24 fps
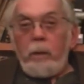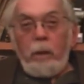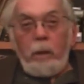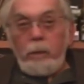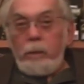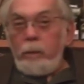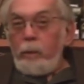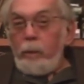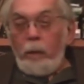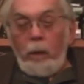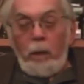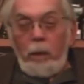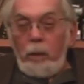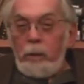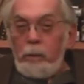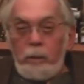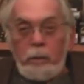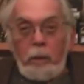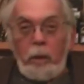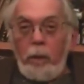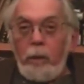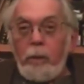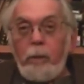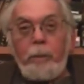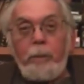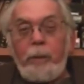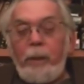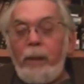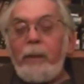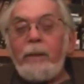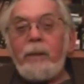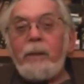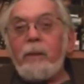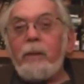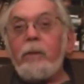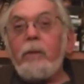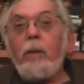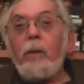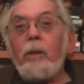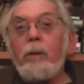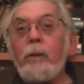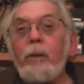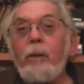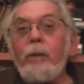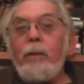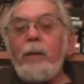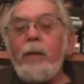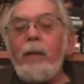there are other places
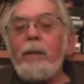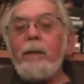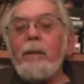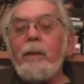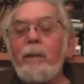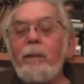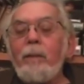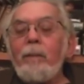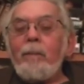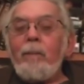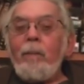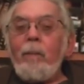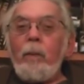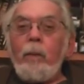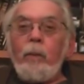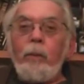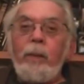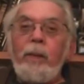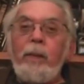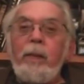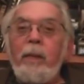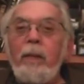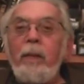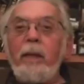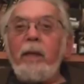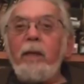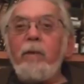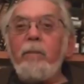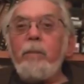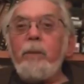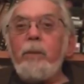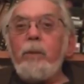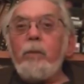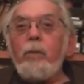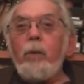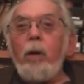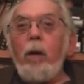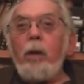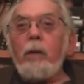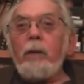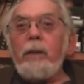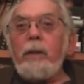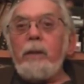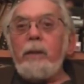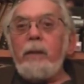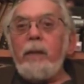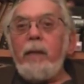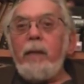also that we think have been
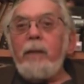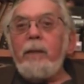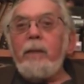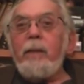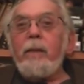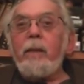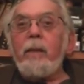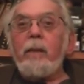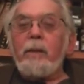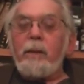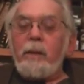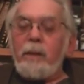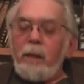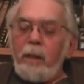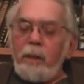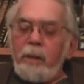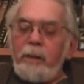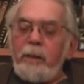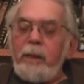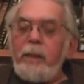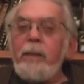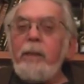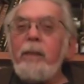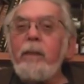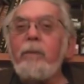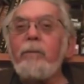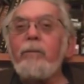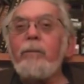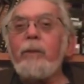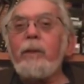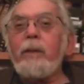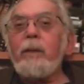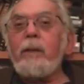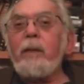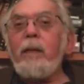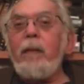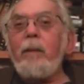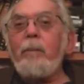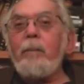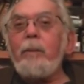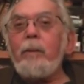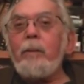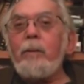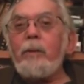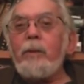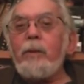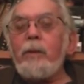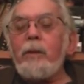wrongly dated. Sardinia, for
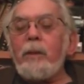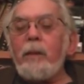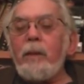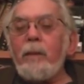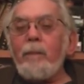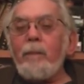example, which is